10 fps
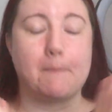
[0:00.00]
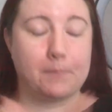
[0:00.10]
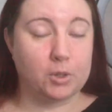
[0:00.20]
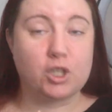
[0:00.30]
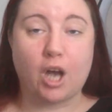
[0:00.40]

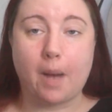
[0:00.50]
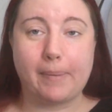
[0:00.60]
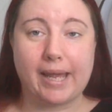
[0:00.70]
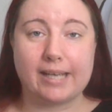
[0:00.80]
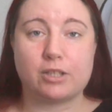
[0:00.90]

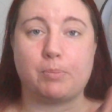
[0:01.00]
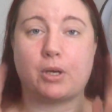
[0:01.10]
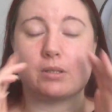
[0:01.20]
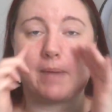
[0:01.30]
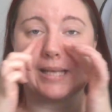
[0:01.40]
sharpish,
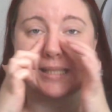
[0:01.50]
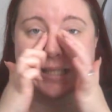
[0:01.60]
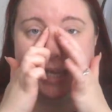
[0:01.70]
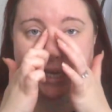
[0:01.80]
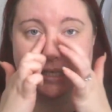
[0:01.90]
because my
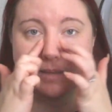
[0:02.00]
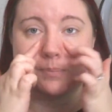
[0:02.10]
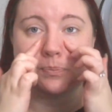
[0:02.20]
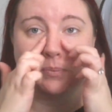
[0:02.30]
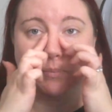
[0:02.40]
skin
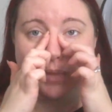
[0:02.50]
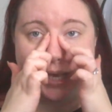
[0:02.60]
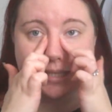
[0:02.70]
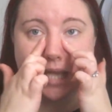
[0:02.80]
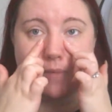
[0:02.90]

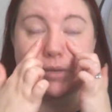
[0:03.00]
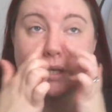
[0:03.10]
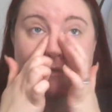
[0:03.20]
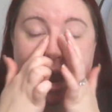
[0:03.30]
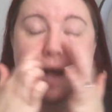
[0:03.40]
is getting really
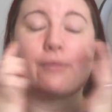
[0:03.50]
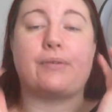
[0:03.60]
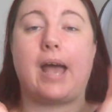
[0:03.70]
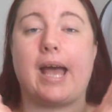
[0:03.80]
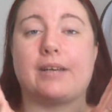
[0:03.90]
rough
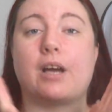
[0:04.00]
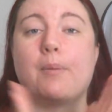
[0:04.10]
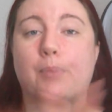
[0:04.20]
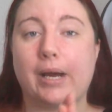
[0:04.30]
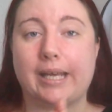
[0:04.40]
and I'm
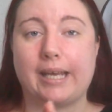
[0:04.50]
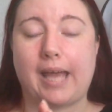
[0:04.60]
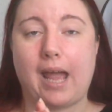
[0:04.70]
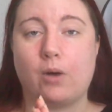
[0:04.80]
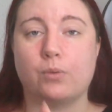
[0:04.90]
breaking
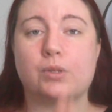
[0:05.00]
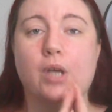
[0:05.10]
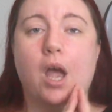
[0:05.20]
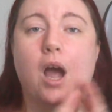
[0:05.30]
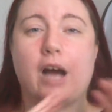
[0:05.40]
out.
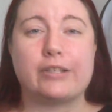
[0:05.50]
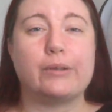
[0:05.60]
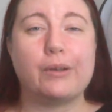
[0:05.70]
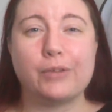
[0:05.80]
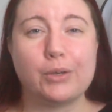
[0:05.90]
I don't
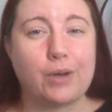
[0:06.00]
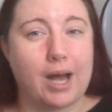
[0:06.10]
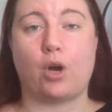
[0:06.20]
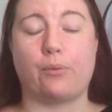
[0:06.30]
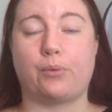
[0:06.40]
know if you
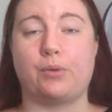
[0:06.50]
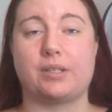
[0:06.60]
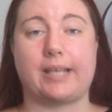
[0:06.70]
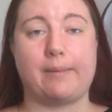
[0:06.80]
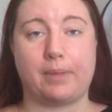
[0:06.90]
guys have gone through the
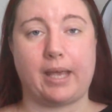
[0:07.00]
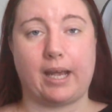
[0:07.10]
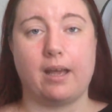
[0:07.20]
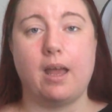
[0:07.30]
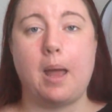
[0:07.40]
same
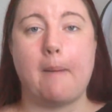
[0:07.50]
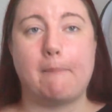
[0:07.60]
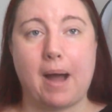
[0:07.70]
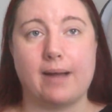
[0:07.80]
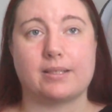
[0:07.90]
thing,
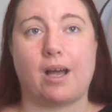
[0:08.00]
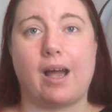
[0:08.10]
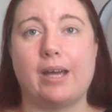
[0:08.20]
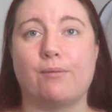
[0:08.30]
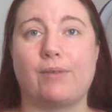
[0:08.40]
but
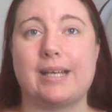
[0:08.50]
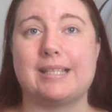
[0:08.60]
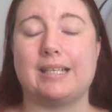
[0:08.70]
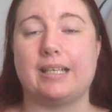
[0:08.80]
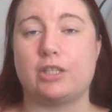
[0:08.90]
I
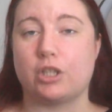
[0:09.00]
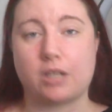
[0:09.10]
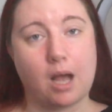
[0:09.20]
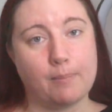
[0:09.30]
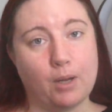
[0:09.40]
recently just
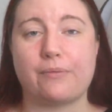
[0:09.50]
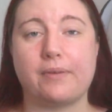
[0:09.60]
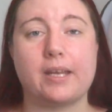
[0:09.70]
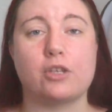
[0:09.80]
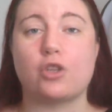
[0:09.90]

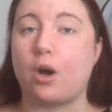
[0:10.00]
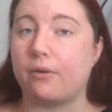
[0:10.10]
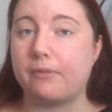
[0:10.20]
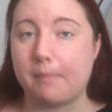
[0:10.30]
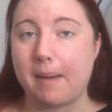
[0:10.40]
finished off
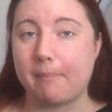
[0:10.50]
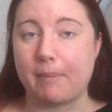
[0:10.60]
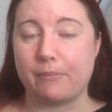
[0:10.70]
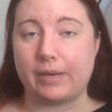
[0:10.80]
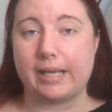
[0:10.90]
my
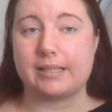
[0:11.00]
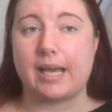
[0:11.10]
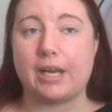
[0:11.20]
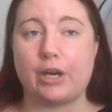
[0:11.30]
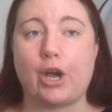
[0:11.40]
monthlies,
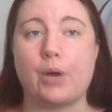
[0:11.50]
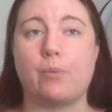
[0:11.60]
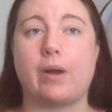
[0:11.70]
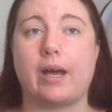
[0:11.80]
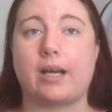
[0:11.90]
and I
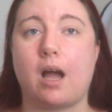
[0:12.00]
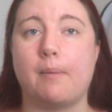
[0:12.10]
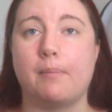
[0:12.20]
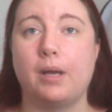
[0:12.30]
know